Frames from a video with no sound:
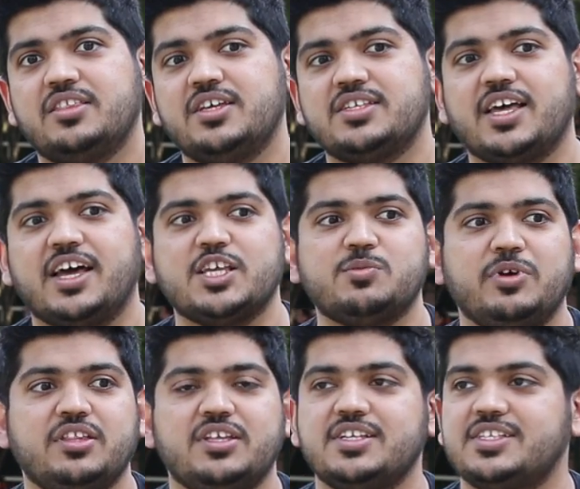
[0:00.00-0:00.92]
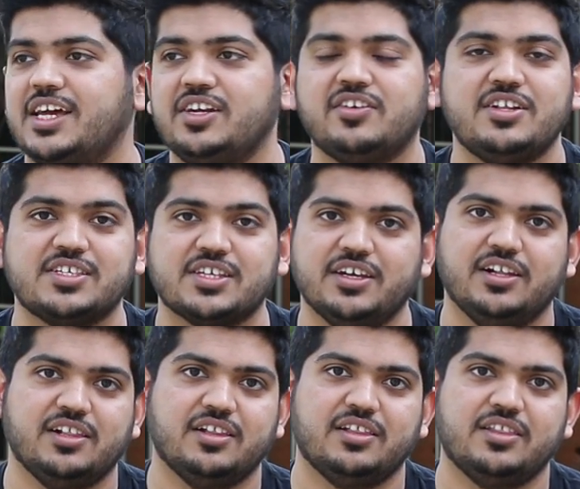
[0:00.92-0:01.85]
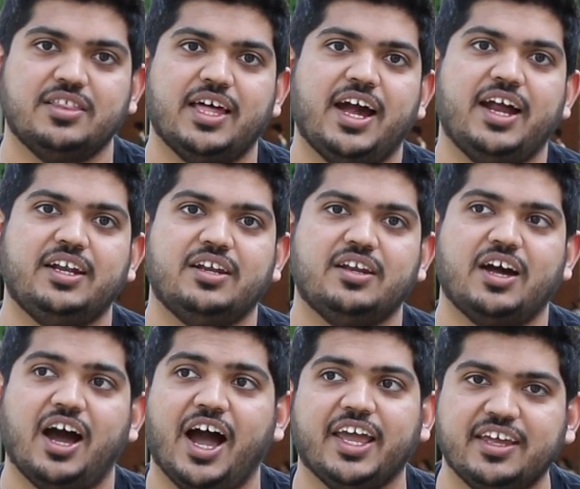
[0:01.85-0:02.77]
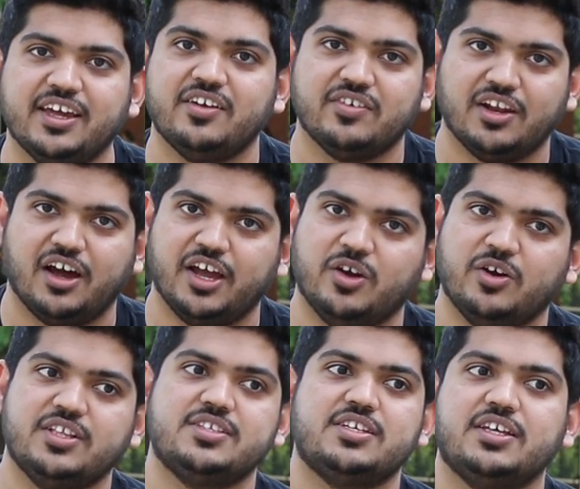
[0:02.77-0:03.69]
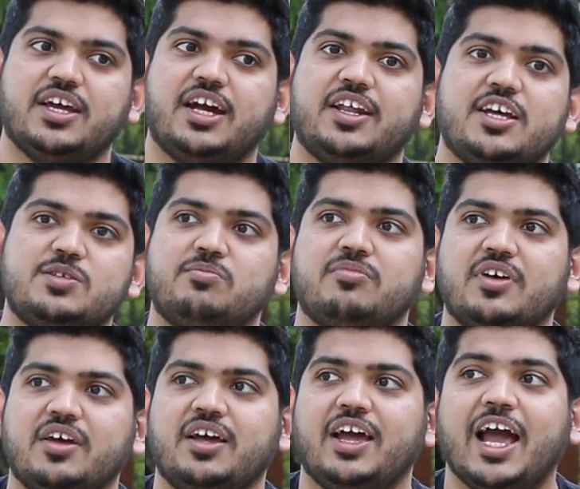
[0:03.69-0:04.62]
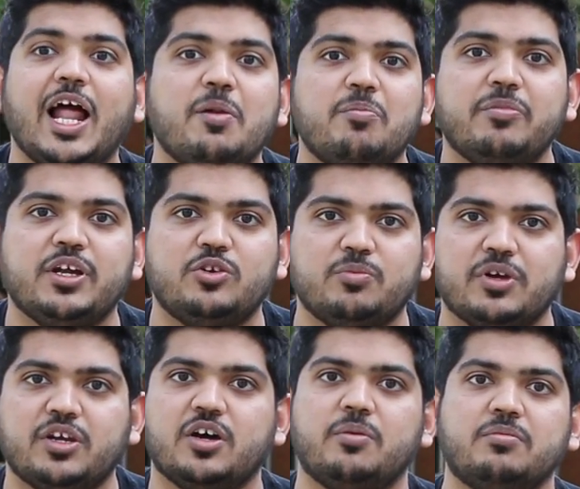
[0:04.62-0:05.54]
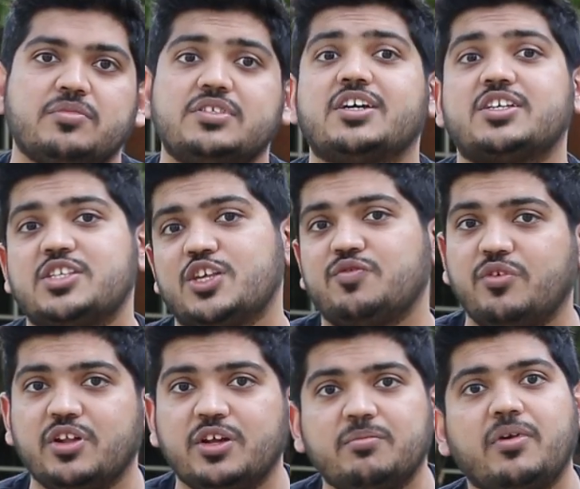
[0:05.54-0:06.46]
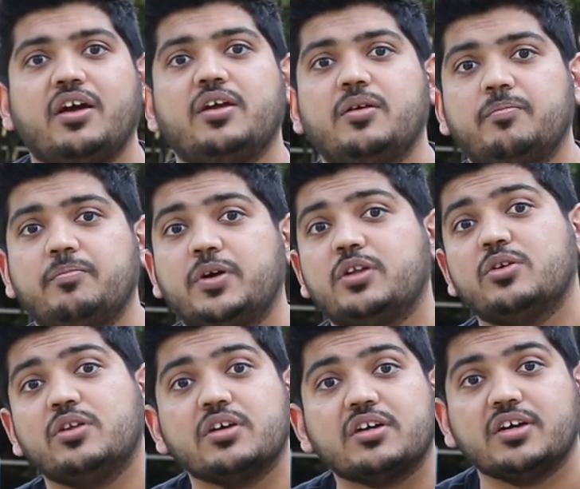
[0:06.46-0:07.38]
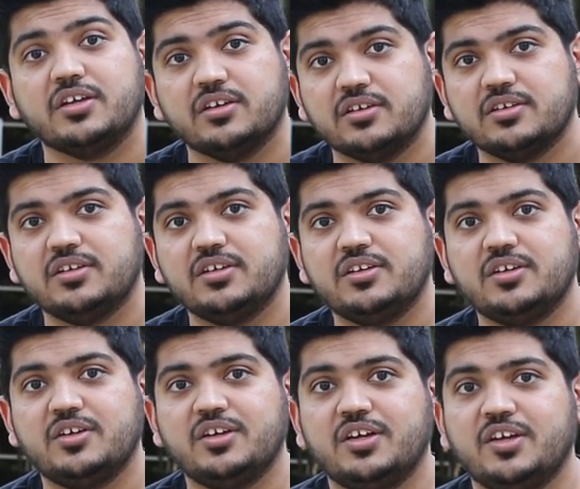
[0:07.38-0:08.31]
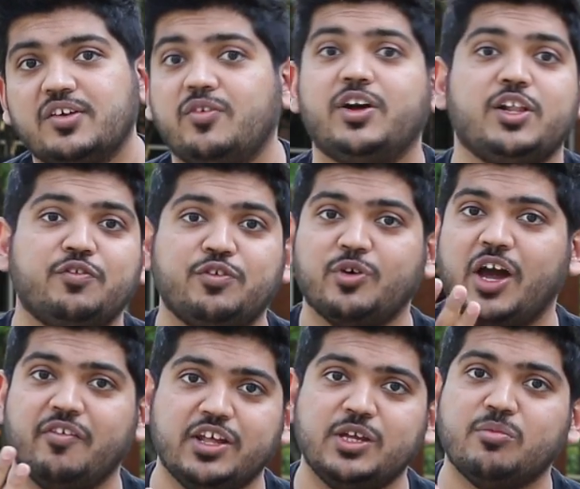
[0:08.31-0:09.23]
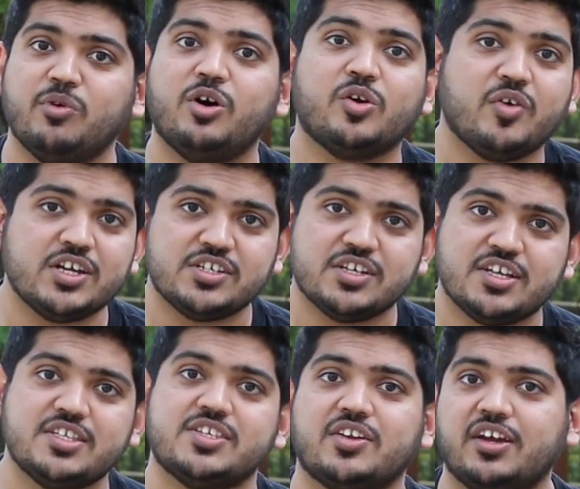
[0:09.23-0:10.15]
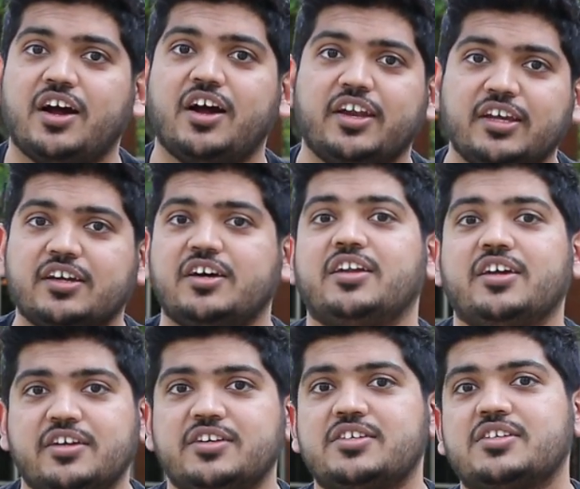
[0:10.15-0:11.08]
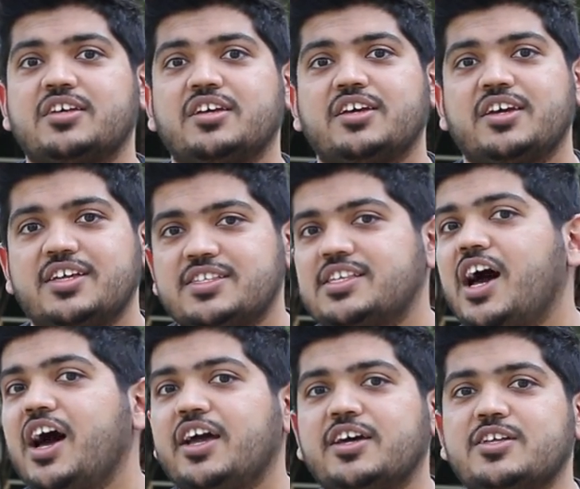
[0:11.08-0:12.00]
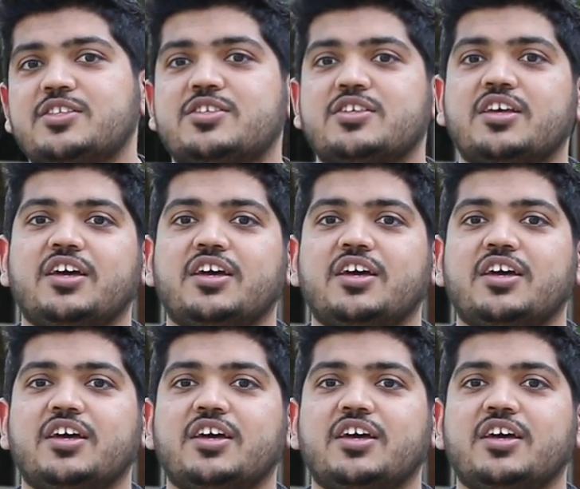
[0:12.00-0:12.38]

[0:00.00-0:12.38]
This has been the central skill that I can rely on, say, that has helped me to become successful in my particular career. And if you have any more questions regarding careers in science,